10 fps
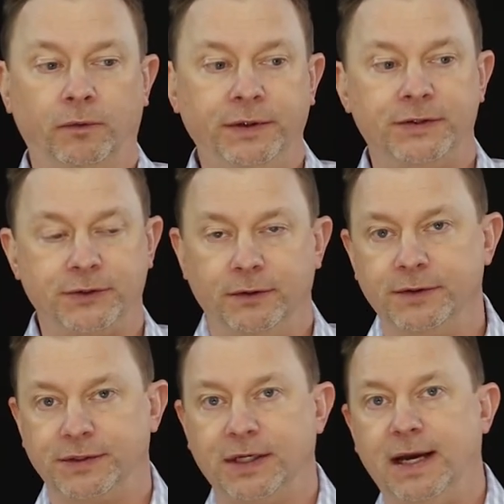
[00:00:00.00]
only
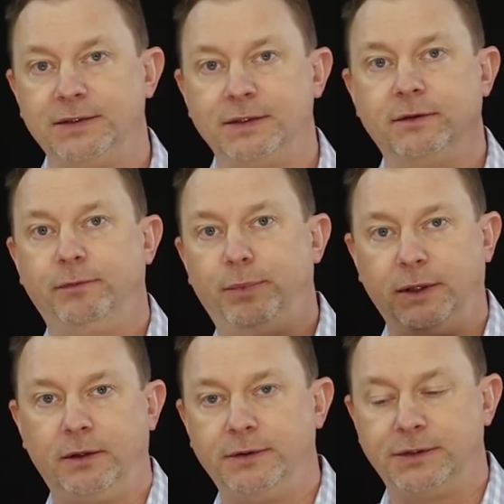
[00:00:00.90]
certain sizes of
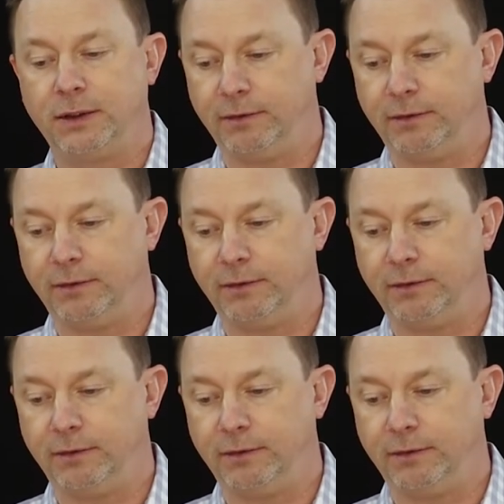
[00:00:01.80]
pills,